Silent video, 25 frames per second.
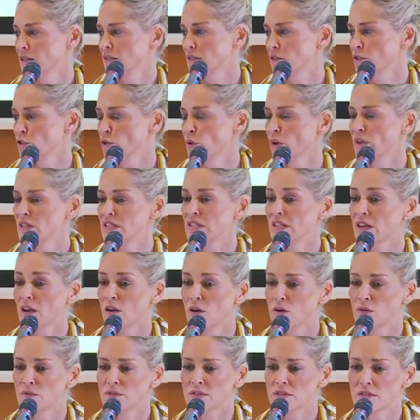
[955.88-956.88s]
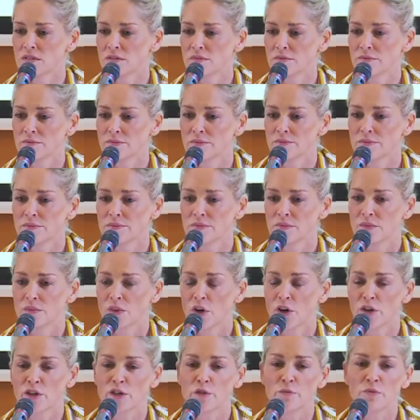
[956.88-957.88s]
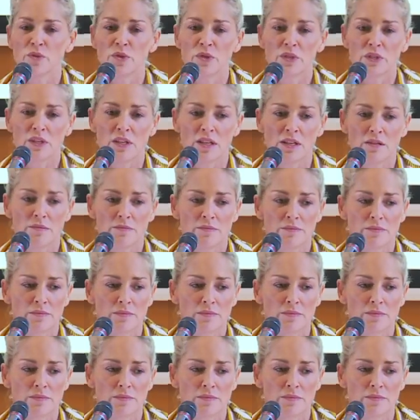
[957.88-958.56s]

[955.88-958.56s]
to ourselves, our community,